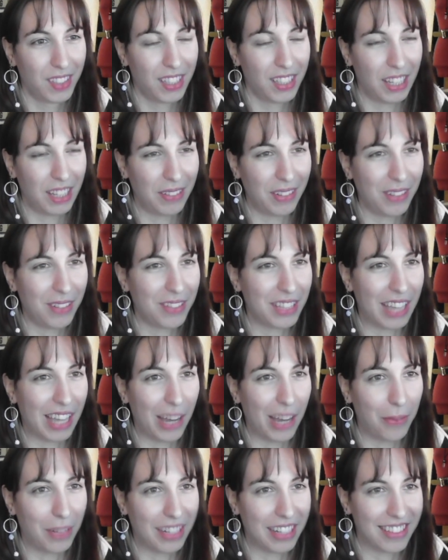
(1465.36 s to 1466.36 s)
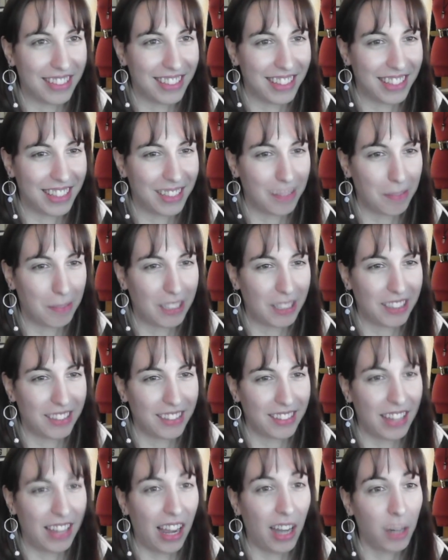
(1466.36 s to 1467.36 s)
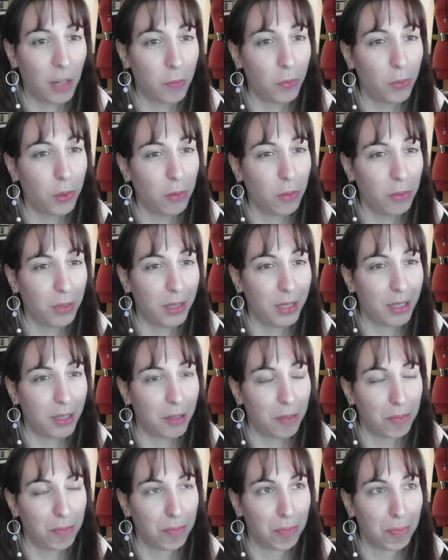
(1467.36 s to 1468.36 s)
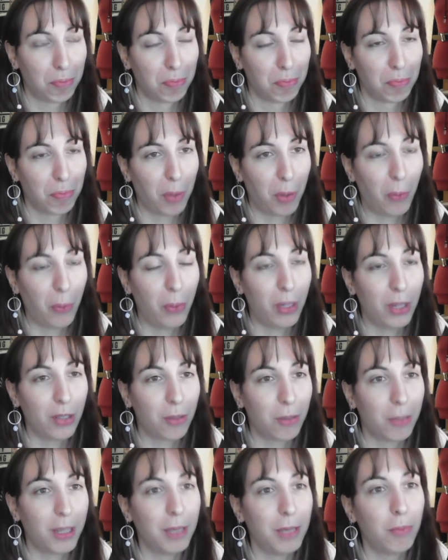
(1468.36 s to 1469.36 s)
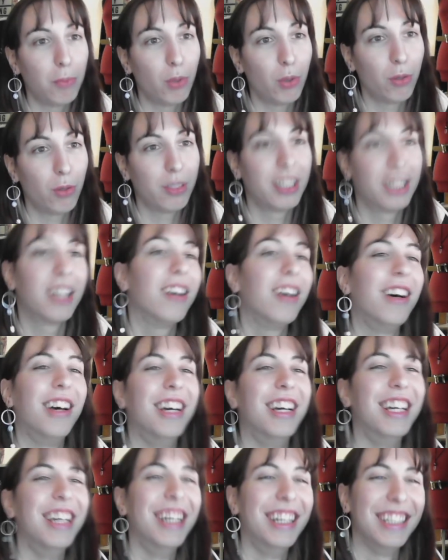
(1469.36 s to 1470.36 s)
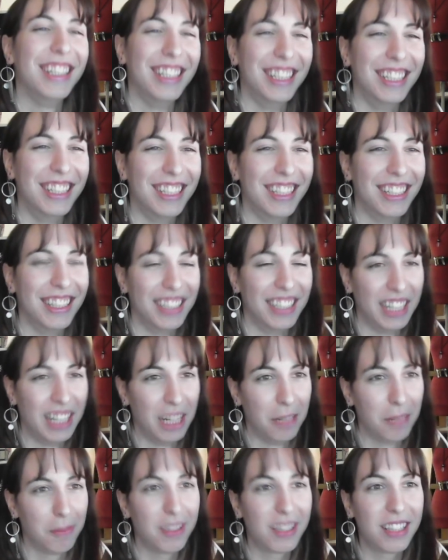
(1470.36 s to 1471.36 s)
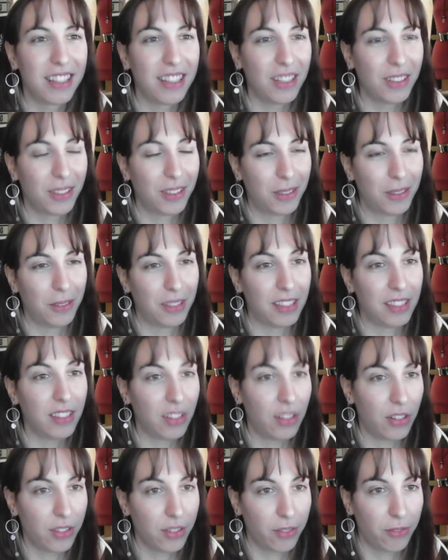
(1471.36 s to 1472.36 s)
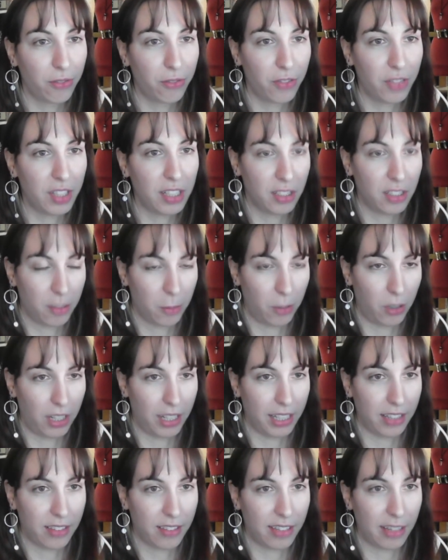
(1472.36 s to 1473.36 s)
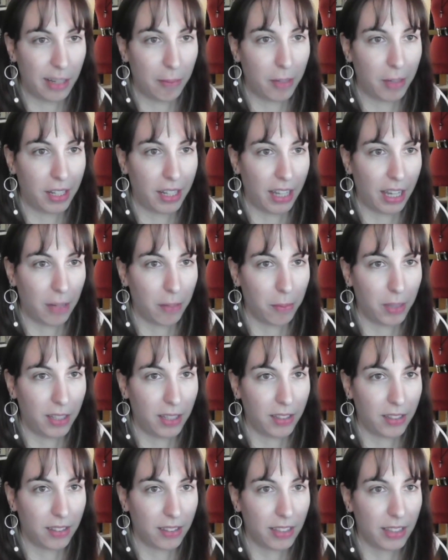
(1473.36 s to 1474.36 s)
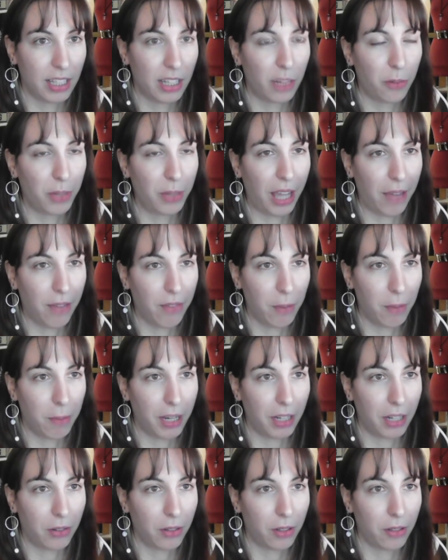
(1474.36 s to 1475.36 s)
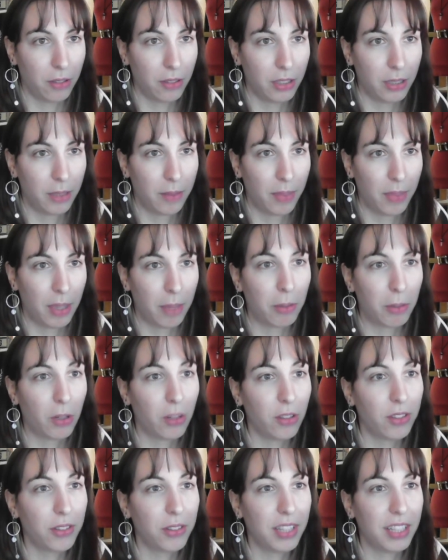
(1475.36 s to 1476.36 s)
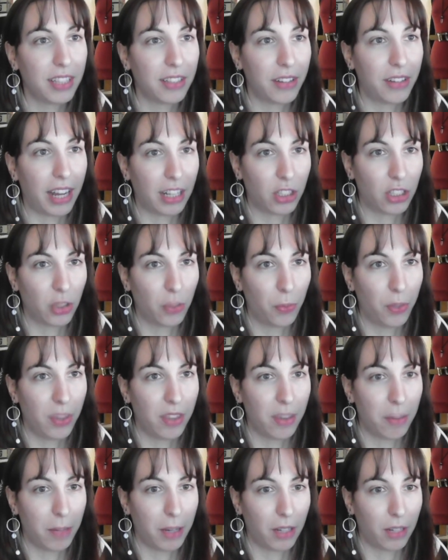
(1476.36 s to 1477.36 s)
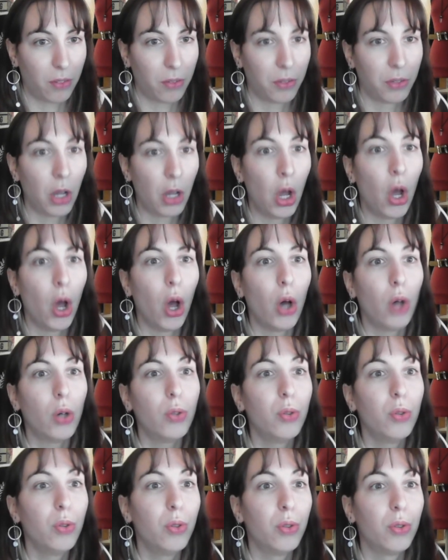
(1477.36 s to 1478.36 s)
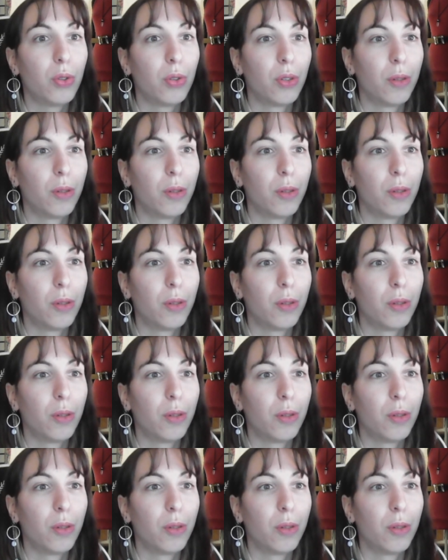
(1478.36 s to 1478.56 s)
kind of sad when I see this, because Dark Bronya. Where's my Bronya? But this looks cool. This also feels more like a Stigma again, because we have the background, but also the interaction with the background. Ooh,